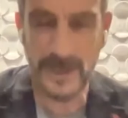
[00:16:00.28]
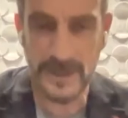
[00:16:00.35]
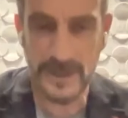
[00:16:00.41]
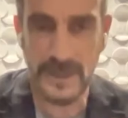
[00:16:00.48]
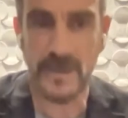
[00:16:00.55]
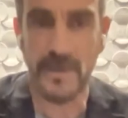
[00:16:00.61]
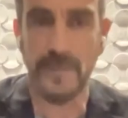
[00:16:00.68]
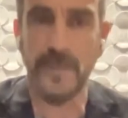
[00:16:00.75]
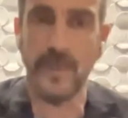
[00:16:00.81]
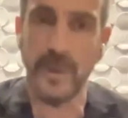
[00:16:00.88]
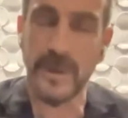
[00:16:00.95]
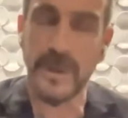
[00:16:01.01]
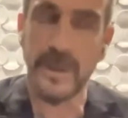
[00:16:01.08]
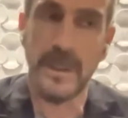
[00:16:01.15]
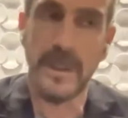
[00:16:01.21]
And the book
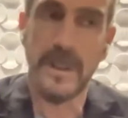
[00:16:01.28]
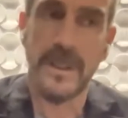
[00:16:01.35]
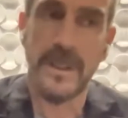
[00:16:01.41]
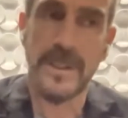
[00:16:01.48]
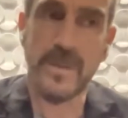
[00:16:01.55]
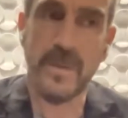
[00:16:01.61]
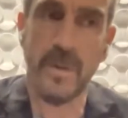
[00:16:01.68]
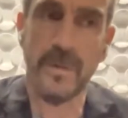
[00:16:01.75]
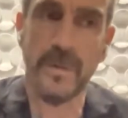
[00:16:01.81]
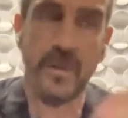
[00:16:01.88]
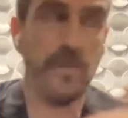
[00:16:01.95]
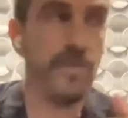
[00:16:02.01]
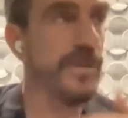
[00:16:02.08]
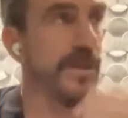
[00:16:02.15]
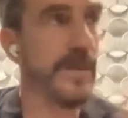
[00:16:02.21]
is called
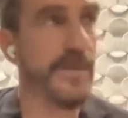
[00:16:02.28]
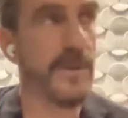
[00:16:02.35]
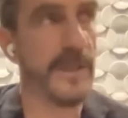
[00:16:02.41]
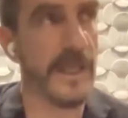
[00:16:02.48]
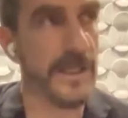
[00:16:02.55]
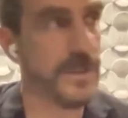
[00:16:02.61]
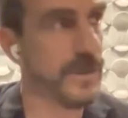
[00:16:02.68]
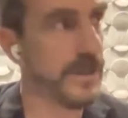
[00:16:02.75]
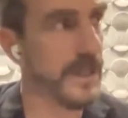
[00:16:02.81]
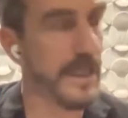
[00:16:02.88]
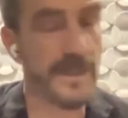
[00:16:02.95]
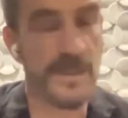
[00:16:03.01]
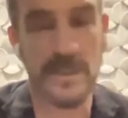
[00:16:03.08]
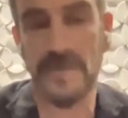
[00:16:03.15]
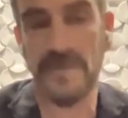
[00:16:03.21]
Overstimulation, and it's
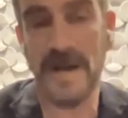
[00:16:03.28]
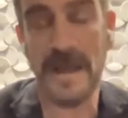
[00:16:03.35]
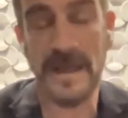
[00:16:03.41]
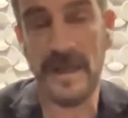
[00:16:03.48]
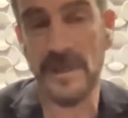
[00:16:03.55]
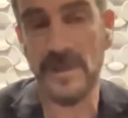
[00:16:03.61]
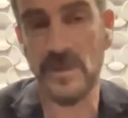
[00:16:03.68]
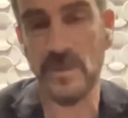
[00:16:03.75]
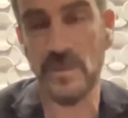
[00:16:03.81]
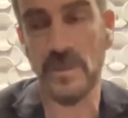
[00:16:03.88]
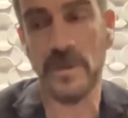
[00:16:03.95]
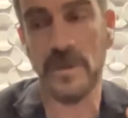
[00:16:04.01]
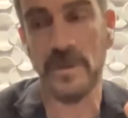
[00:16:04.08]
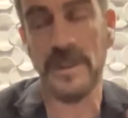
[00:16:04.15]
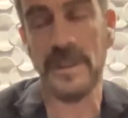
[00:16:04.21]
divided into
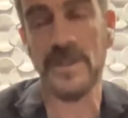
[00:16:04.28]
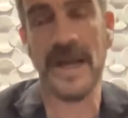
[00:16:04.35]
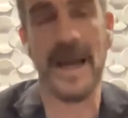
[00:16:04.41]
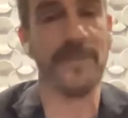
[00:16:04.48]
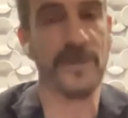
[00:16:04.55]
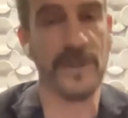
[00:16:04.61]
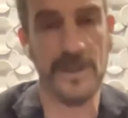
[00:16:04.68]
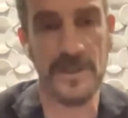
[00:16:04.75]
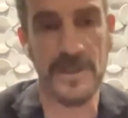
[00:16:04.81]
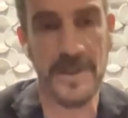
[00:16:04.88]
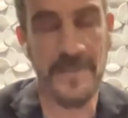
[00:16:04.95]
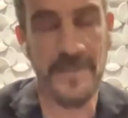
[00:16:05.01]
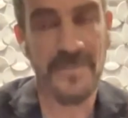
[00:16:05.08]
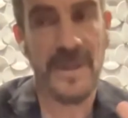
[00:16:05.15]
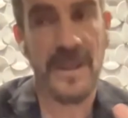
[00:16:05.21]
three chapters,
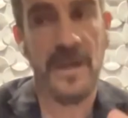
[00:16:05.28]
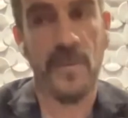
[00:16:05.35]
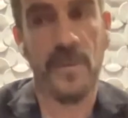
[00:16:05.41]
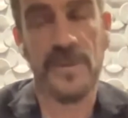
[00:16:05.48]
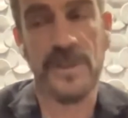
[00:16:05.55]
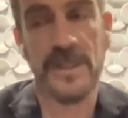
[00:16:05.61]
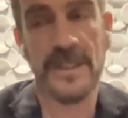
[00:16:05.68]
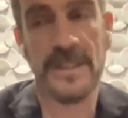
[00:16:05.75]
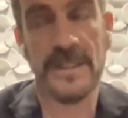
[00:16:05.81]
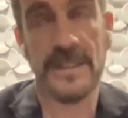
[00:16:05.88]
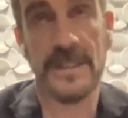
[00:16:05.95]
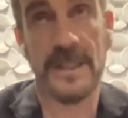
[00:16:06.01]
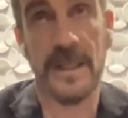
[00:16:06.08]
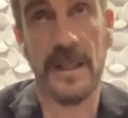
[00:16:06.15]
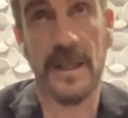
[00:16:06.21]
which is,
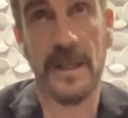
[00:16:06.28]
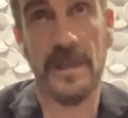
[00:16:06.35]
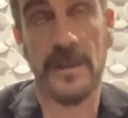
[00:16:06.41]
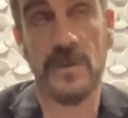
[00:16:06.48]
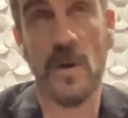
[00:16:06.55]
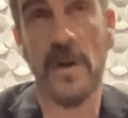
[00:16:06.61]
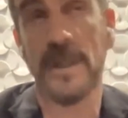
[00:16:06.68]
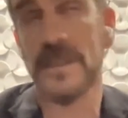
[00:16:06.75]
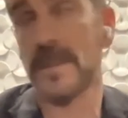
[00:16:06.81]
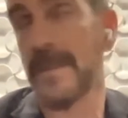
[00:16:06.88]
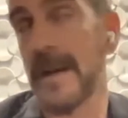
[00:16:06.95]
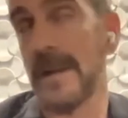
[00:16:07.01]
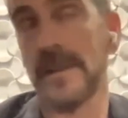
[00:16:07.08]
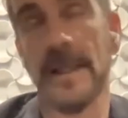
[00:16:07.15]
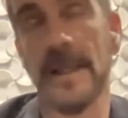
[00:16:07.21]
uh, the talk is about,
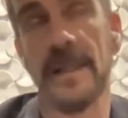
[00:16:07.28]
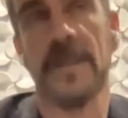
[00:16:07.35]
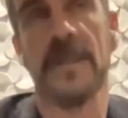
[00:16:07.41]
like, in this